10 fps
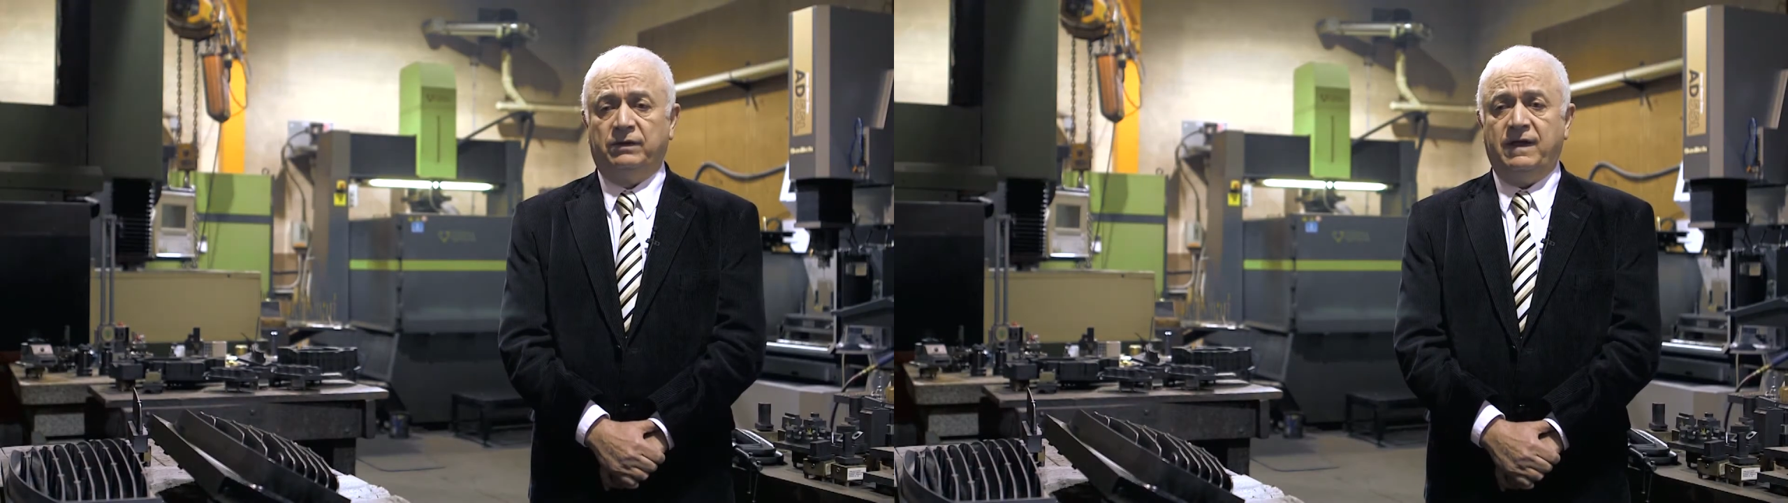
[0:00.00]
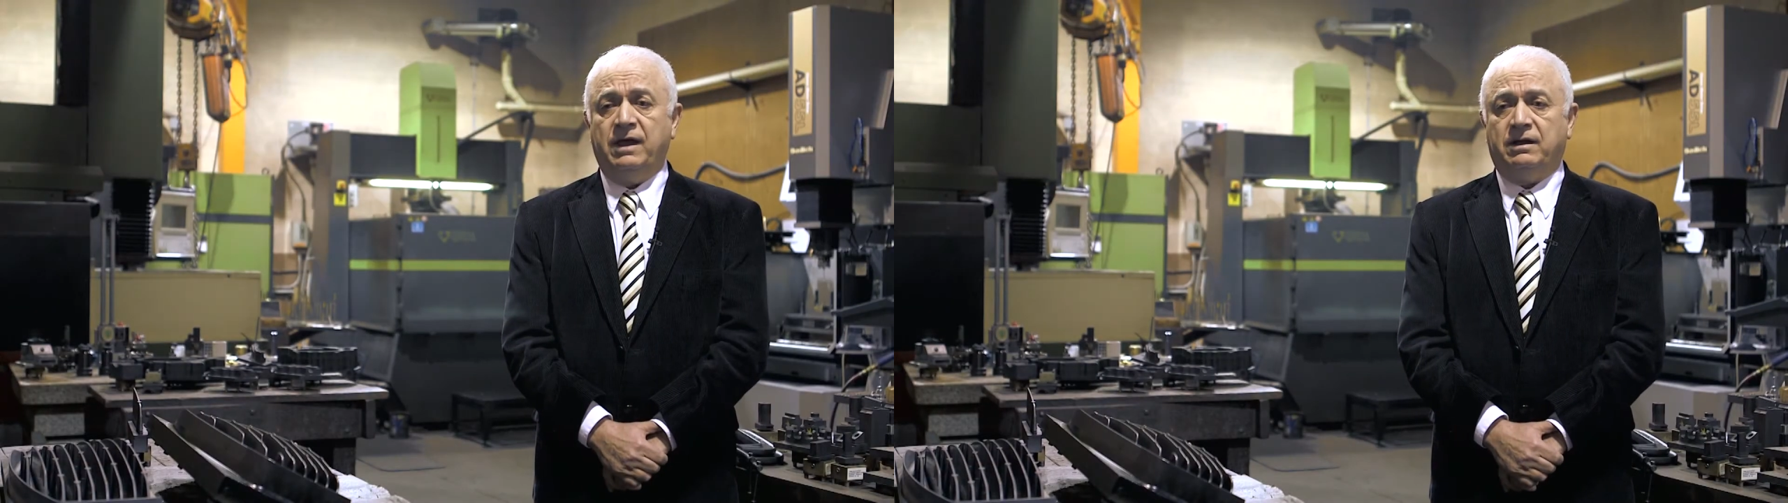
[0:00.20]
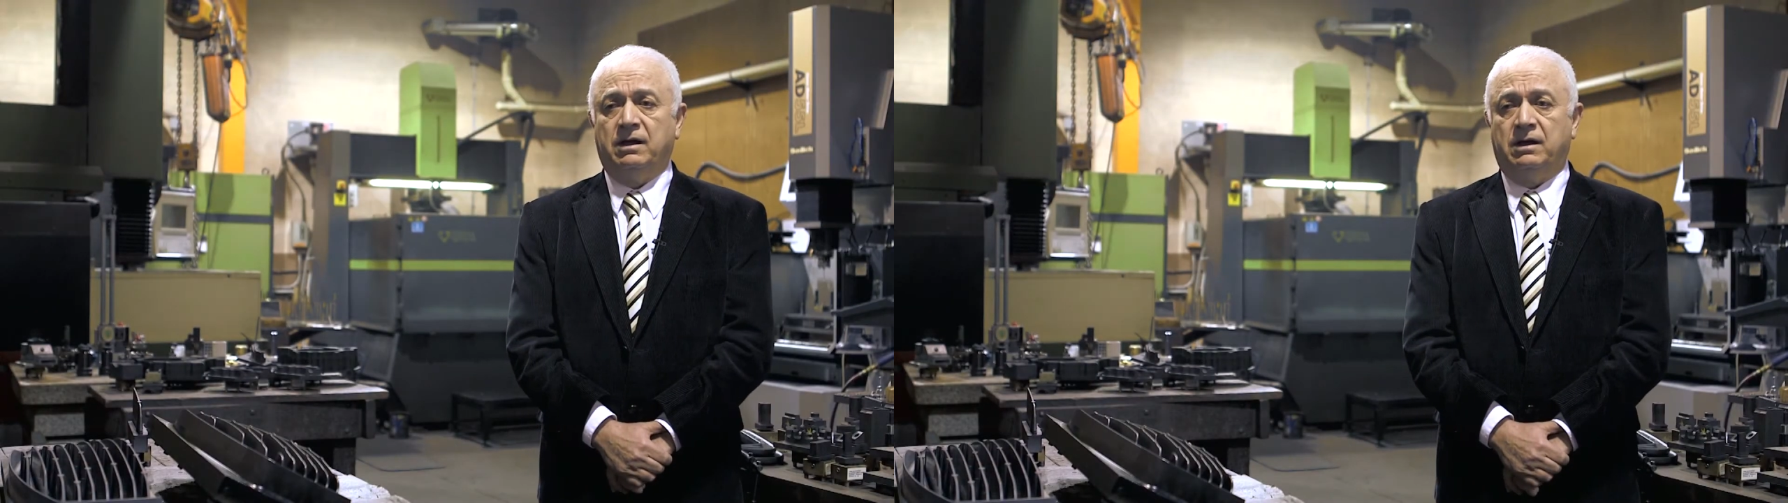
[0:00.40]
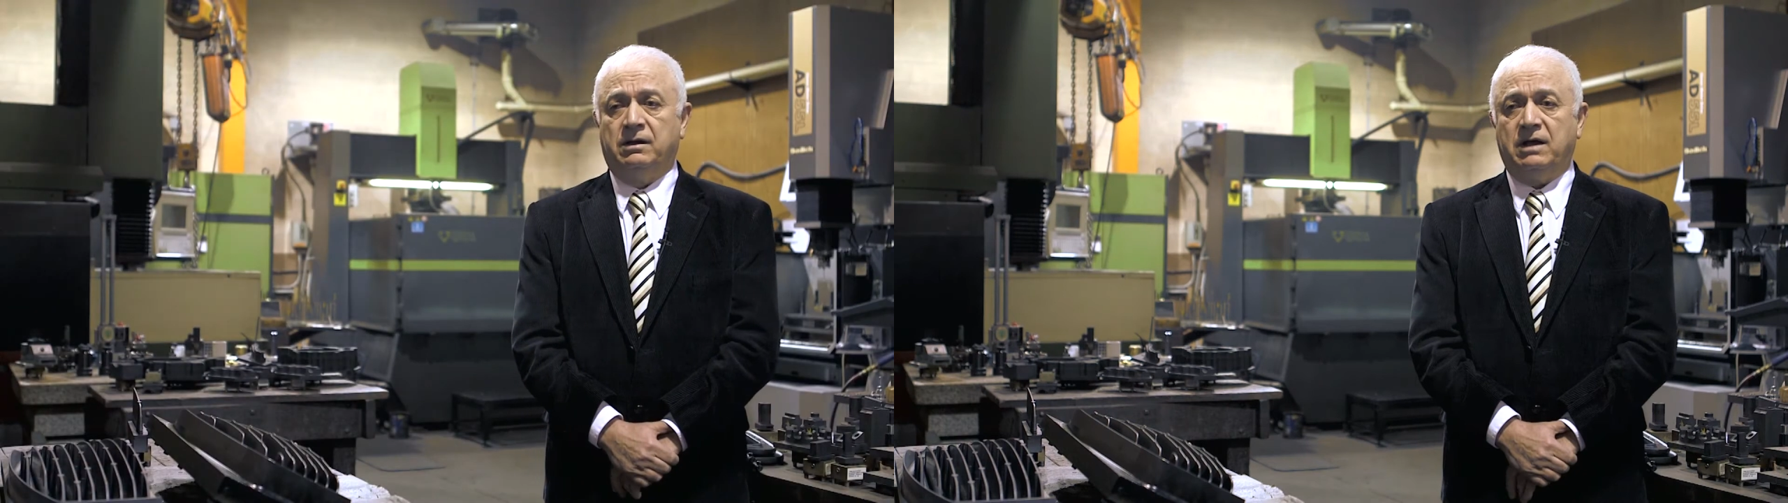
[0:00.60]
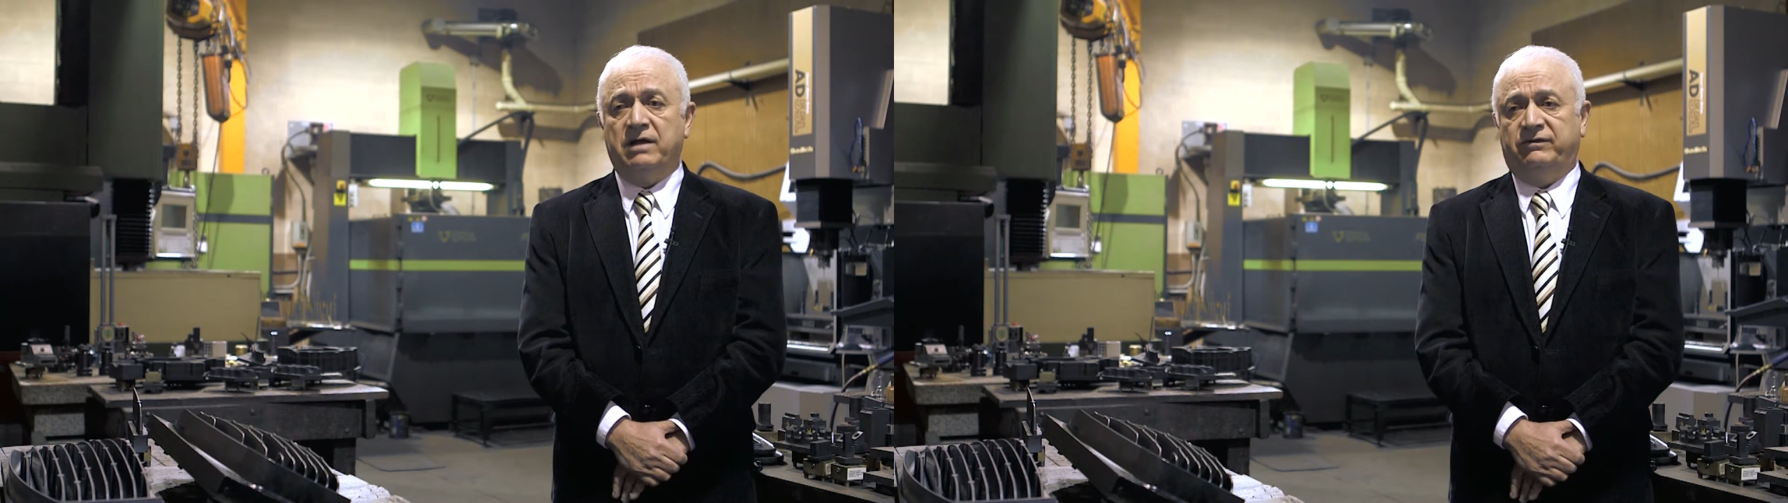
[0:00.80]
will take
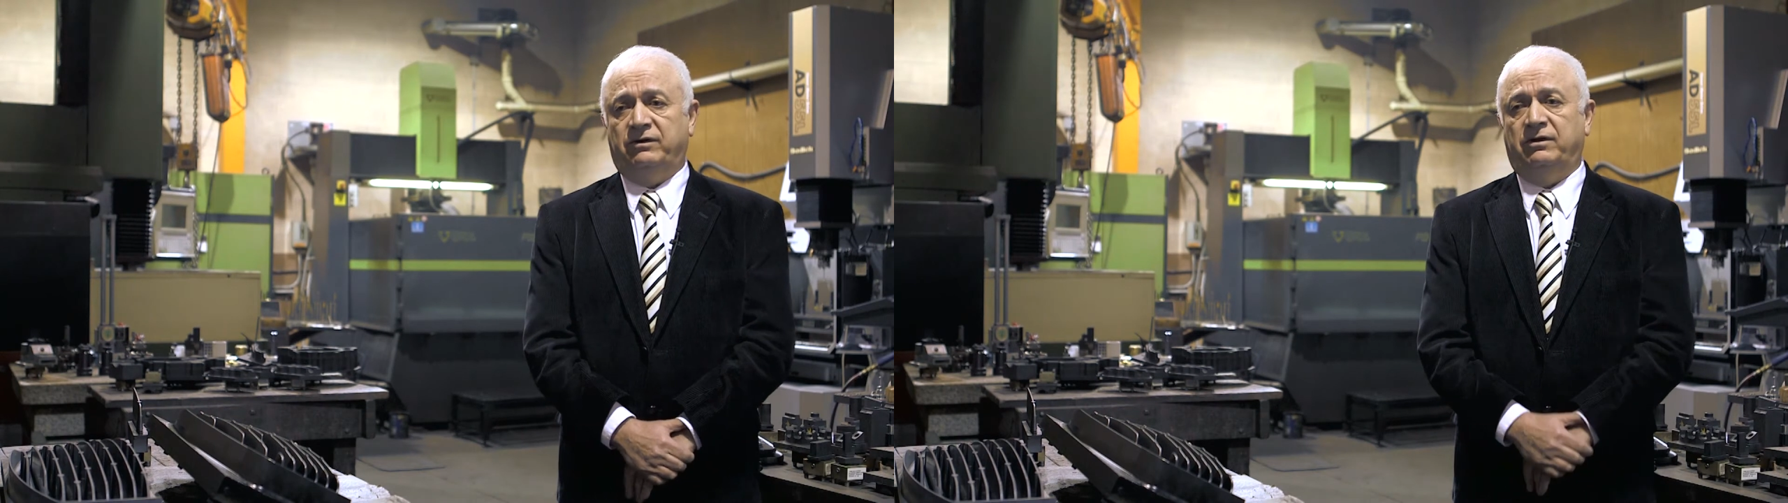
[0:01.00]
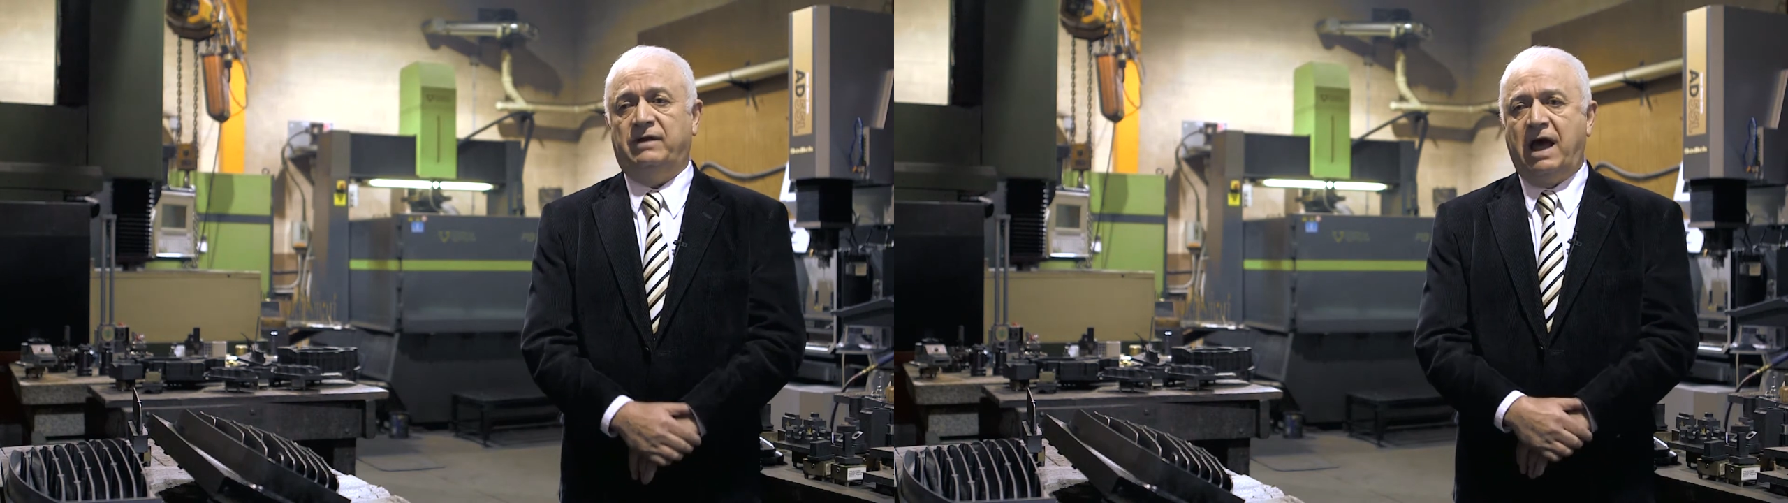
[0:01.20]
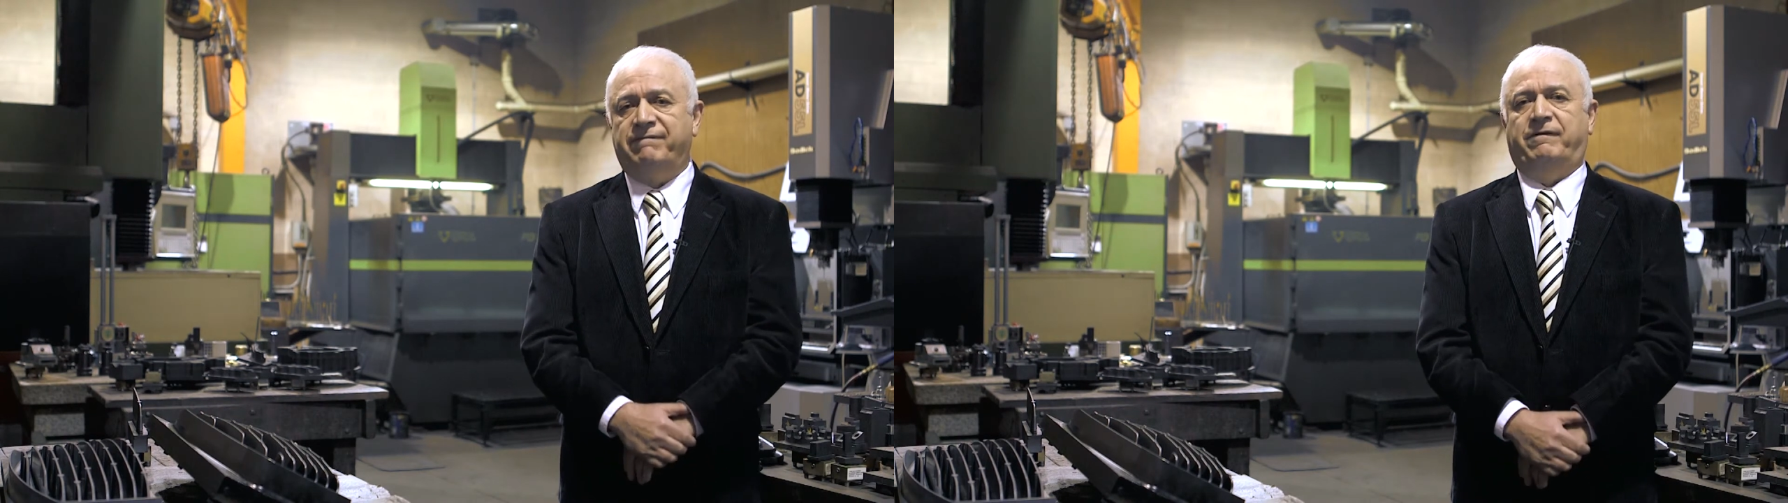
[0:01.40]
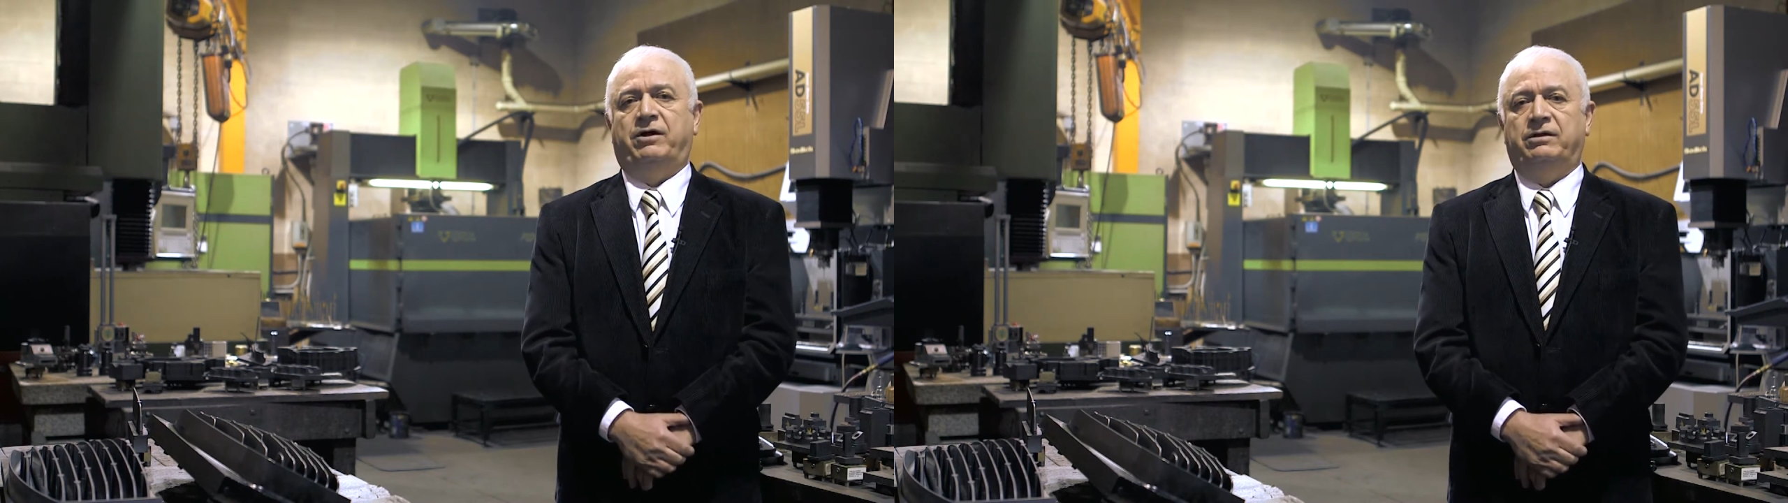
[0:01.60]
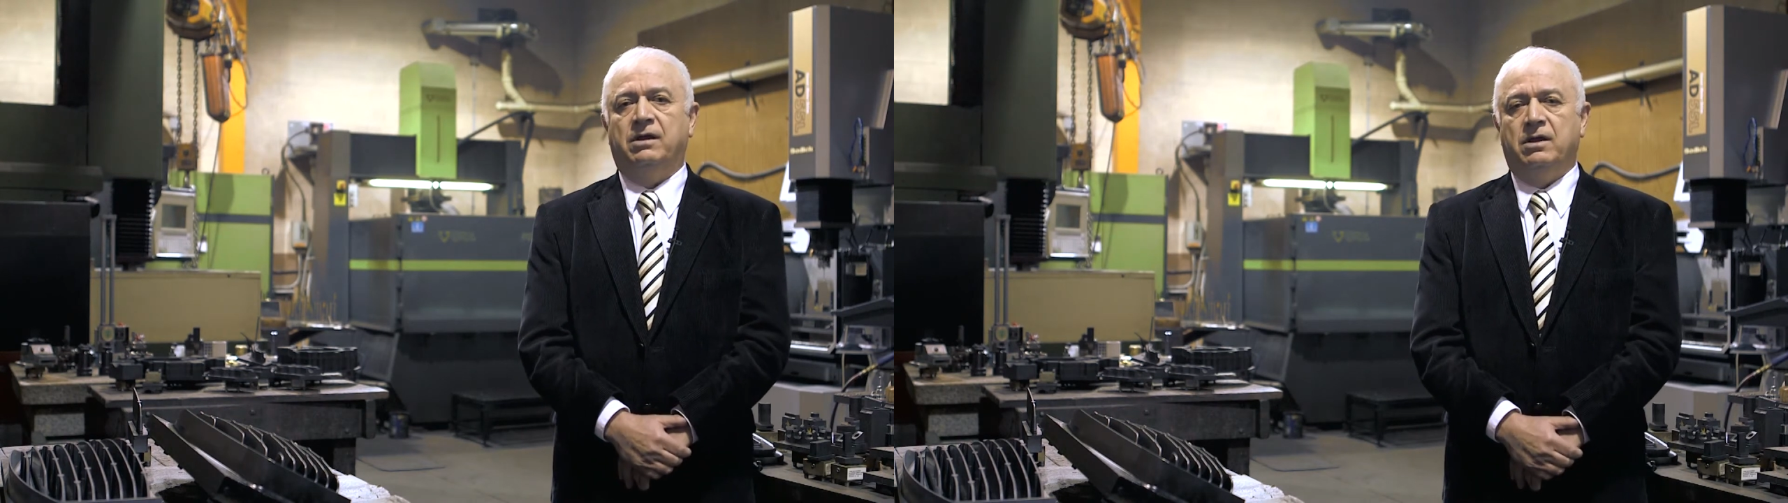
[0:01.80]
a concerted
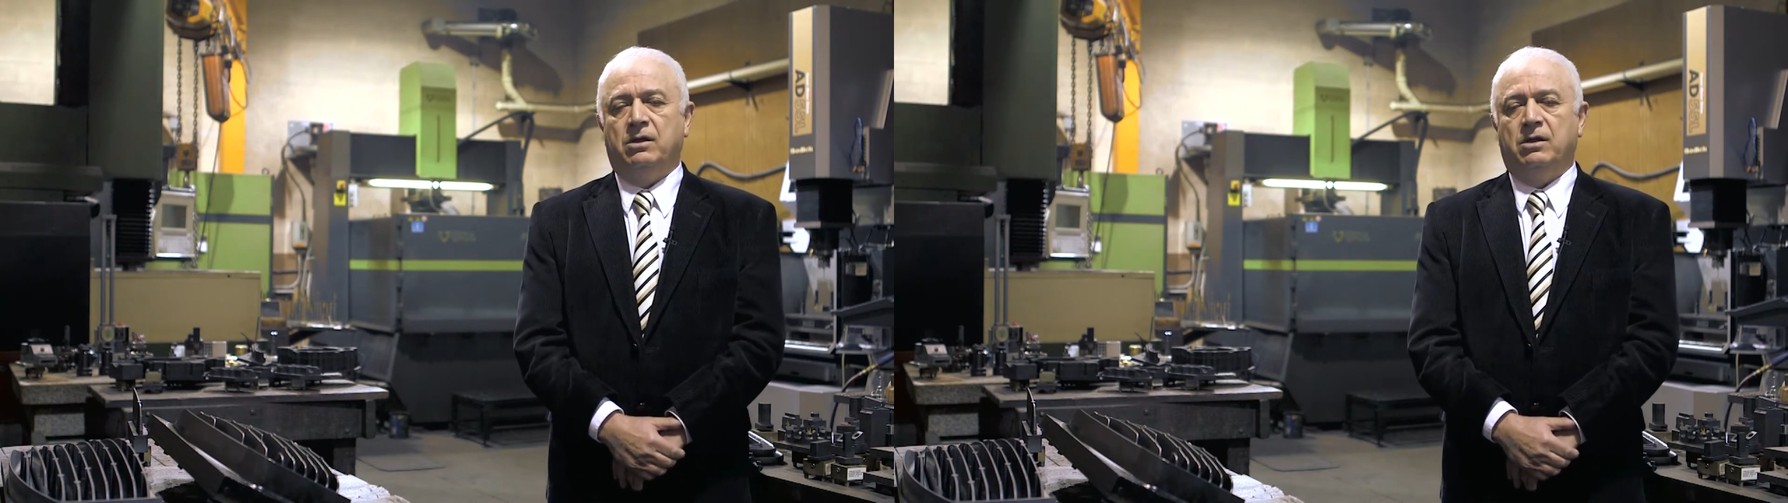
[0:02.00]
effort